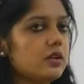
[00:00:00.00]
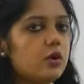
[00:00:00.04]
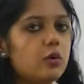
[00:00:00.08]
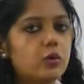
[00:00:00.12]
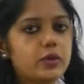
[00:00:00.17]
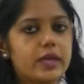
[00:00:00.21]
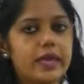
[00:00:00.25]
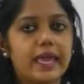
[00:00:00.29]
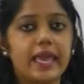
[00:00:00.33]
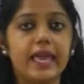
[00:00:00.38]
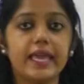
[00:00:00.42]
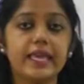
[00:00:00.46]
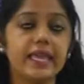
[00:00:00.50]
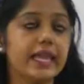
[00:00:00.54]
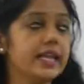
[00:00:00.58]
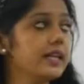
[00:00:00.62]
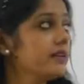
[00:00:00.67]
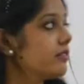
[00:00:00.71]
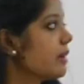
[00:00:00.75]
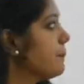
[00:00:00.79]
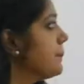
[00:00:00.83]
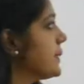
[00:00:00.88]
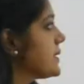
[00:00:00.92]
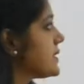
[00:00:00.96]
Okay,
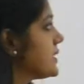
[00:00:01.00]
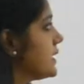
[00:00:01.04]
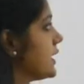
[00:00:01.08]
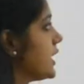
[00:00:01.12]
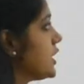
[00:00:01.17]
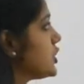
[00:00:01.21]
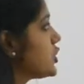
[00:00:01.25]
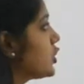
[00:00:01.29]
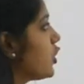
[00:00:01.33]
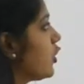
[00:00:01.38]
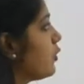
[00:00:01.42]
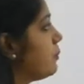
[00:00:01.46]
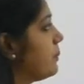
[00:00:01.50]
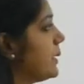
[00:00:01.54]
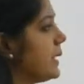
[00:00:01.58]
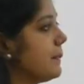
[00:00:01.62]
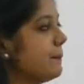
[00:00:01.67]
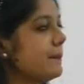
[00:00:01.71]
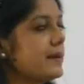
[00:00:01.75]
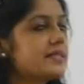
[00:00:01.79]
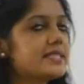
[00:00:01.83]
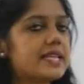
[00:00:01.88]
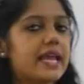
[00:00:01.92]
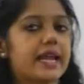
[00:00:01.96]
again, Representation of
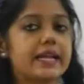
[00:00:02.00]
People's